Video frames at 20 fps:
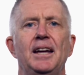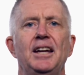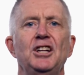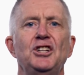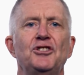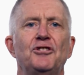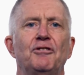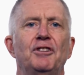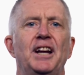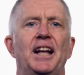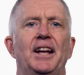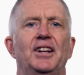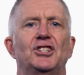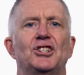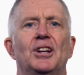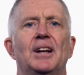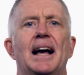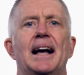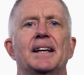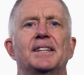Each
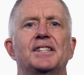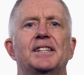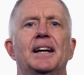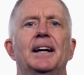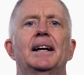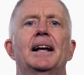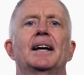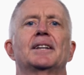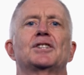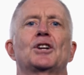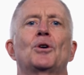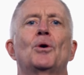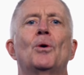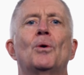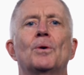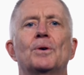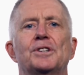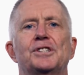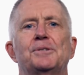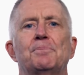financial asset has a
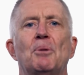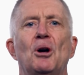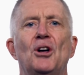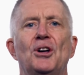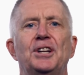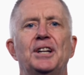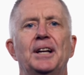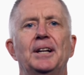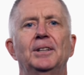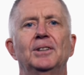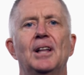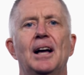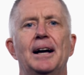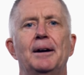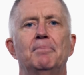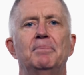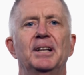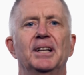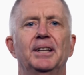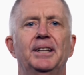corresponding
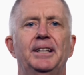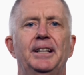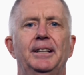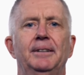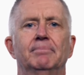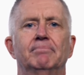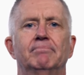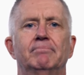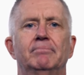liability.